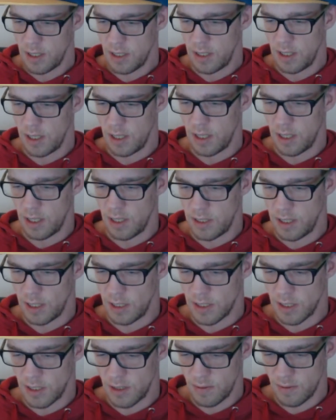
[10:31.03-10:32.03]
Yeah, I think
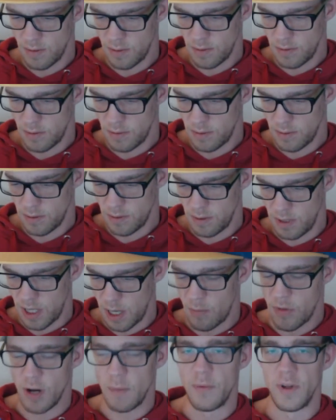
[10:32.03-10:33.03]
so. Yeah,
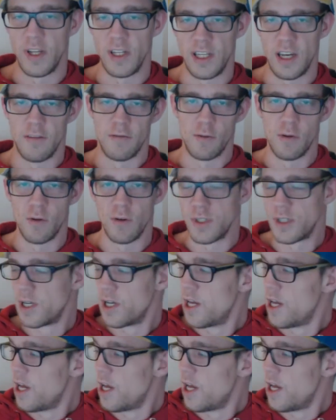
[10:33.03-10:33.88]
Brad Pitt. Yeah, of course.